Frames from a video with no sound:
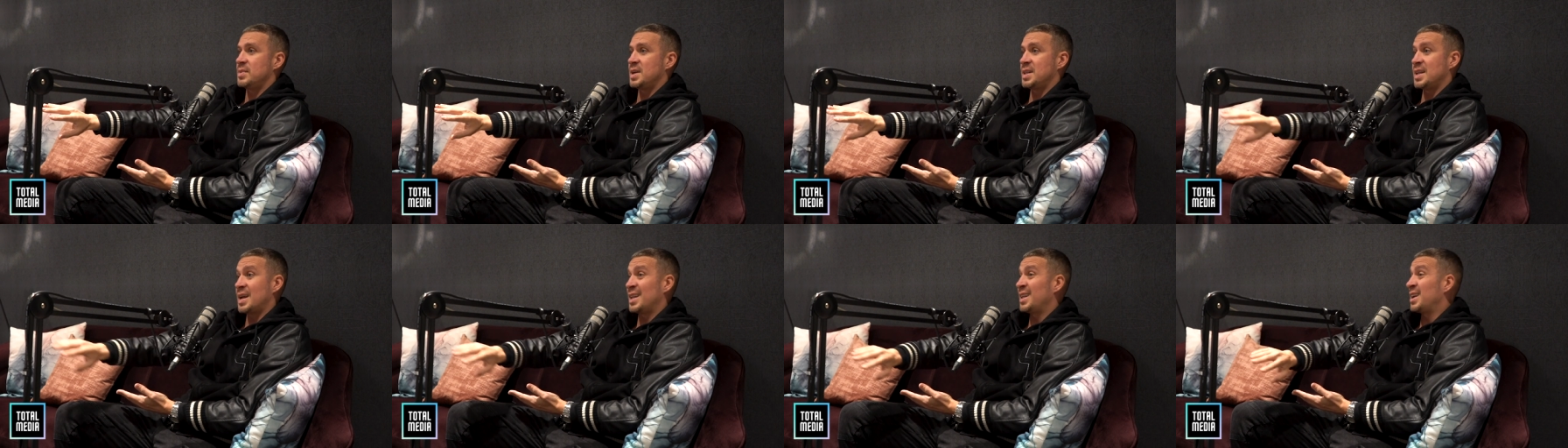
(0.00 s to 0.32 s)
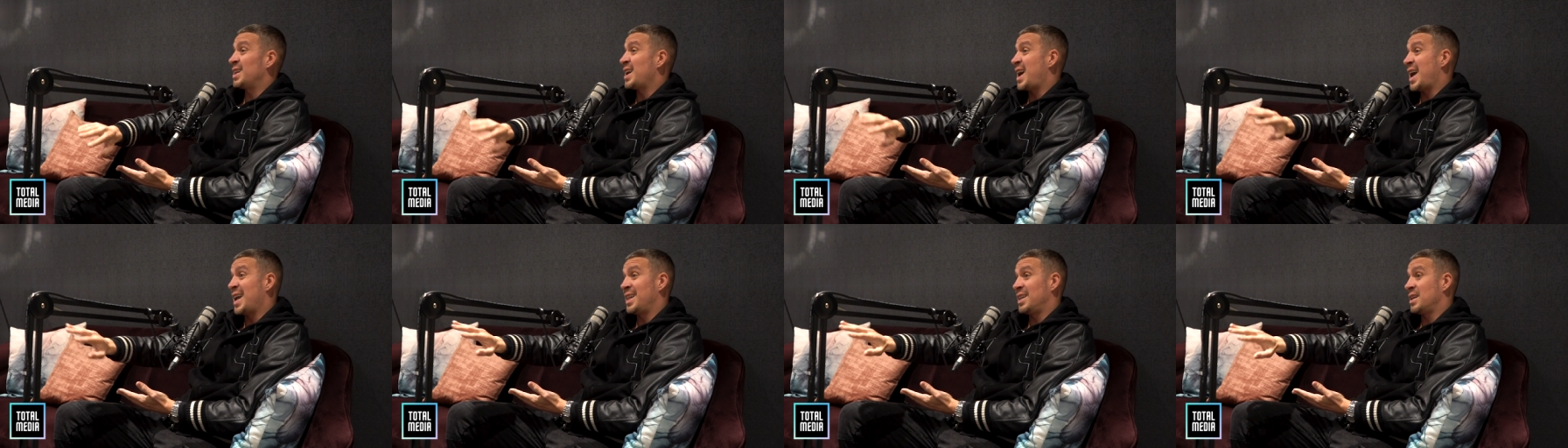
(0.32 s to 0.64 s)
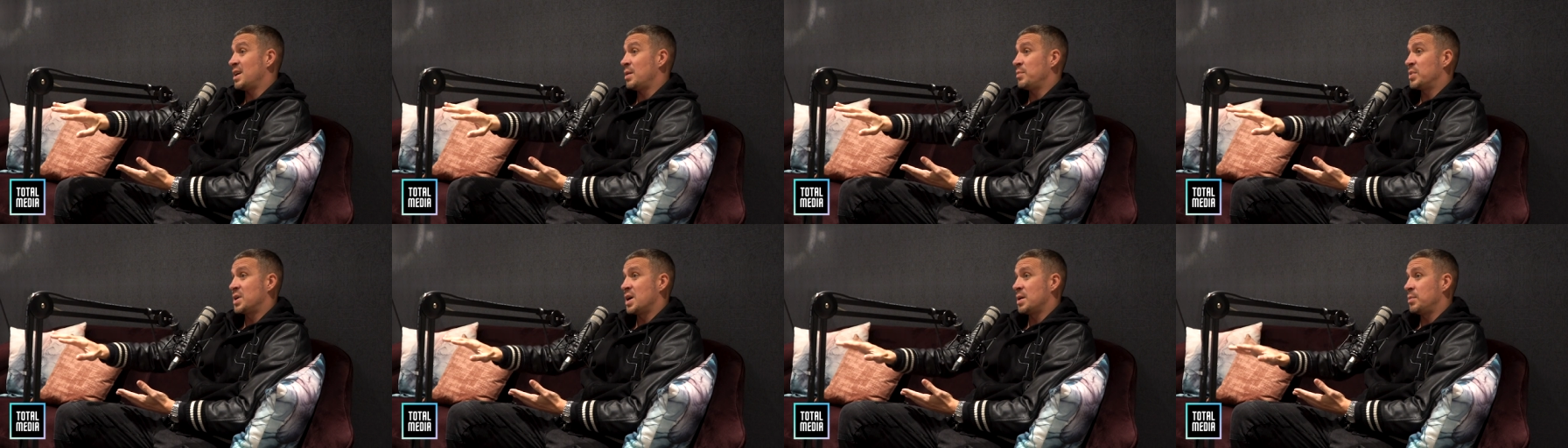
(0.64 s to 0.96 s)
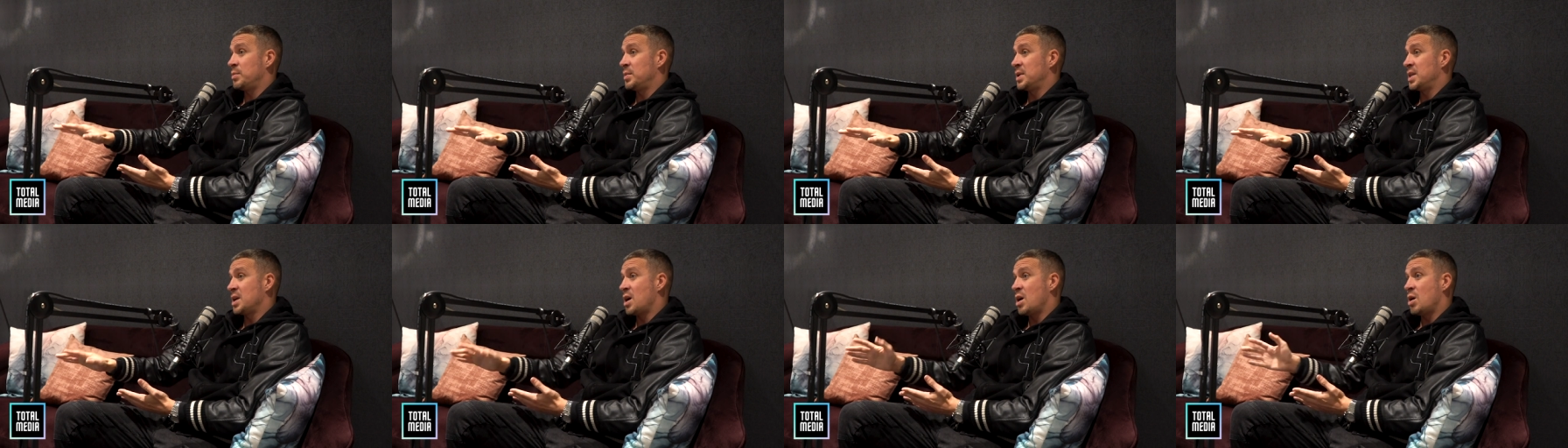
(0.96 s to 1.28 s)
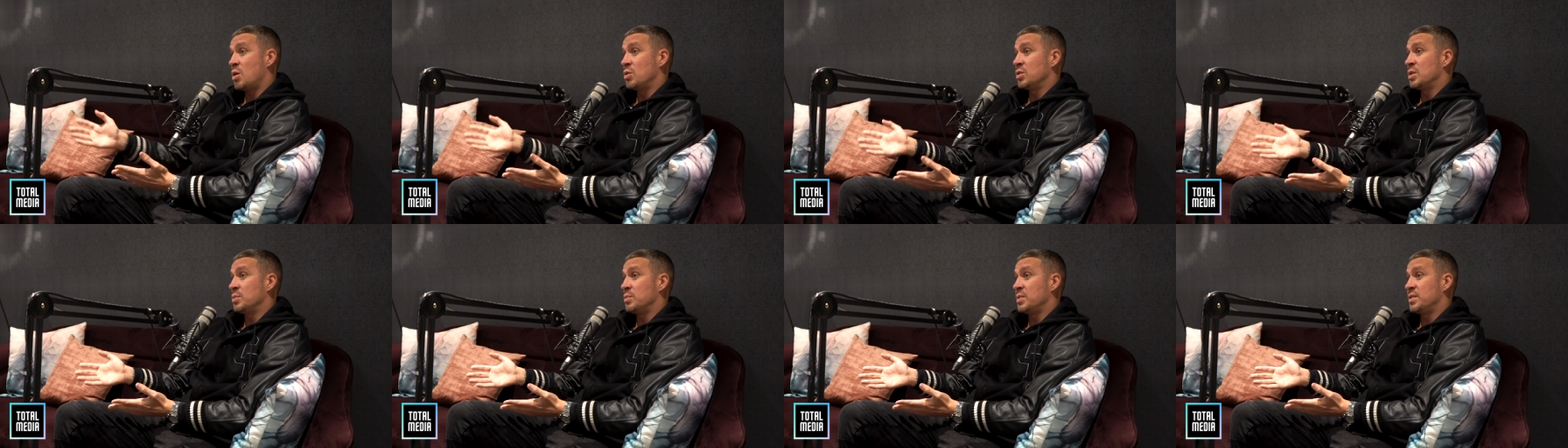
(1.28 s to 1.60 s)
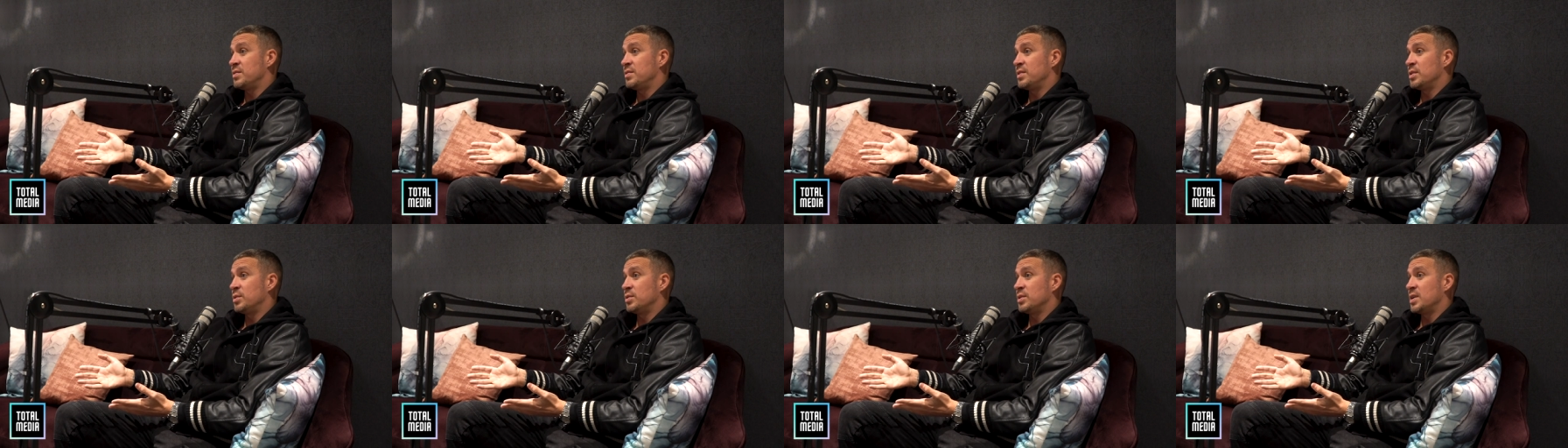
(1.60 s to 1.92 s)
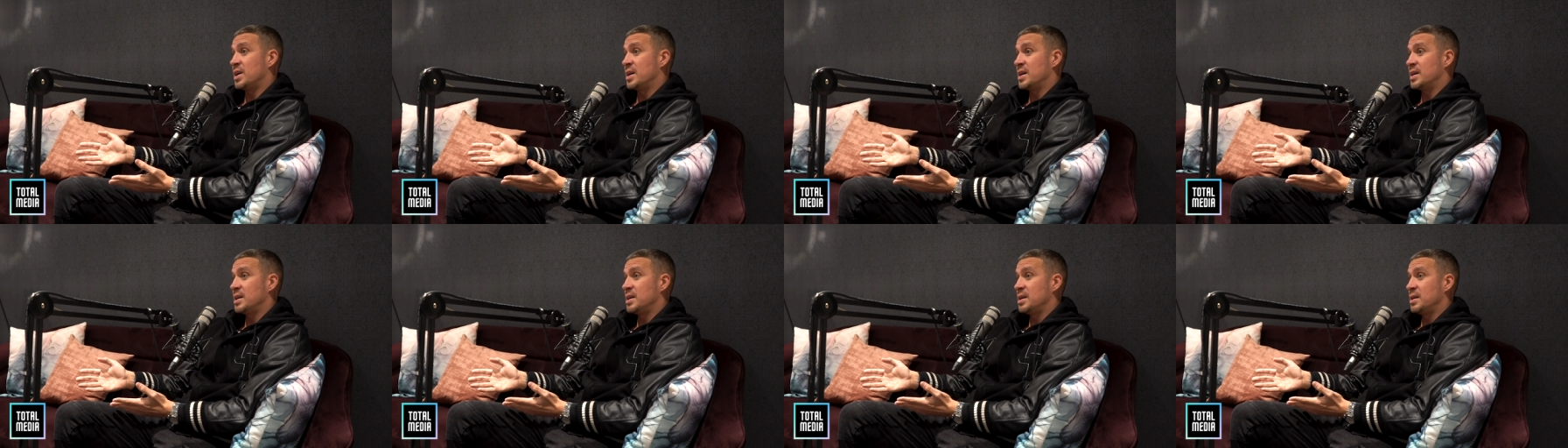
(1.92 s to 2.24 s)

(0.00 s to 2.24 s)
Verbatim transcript: And then I ended up becoming a holding midfielder